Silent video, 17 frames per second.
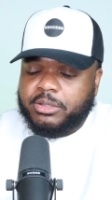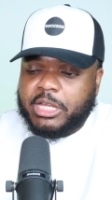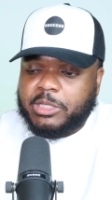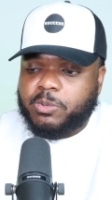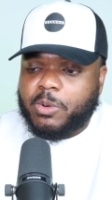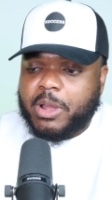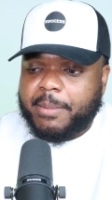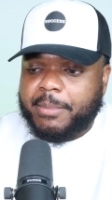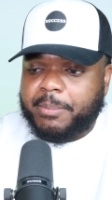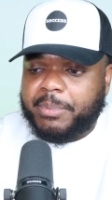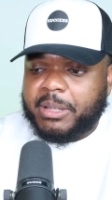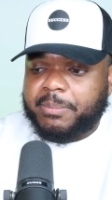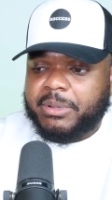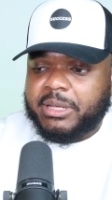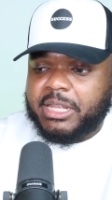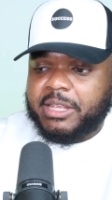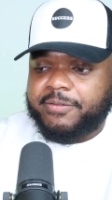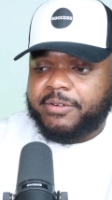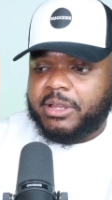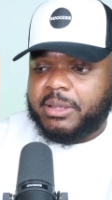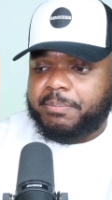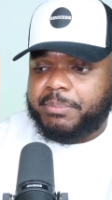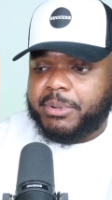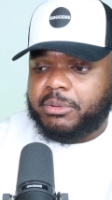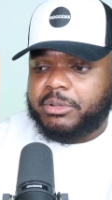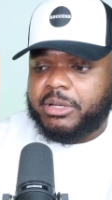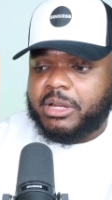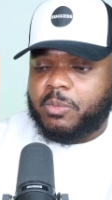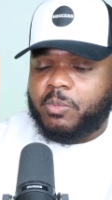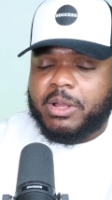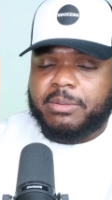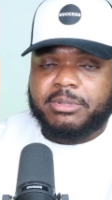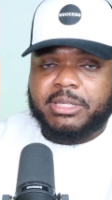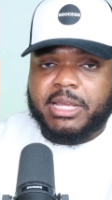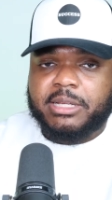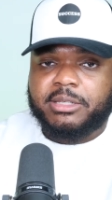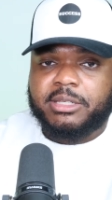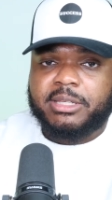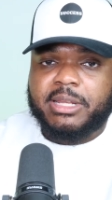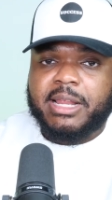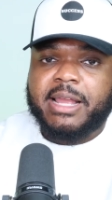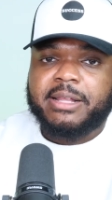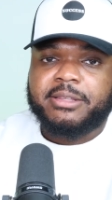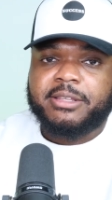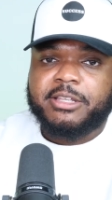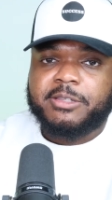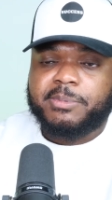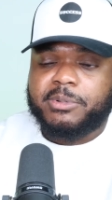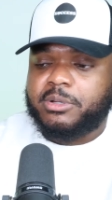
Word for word: So that's why I'm a big believer in building up websites just like this,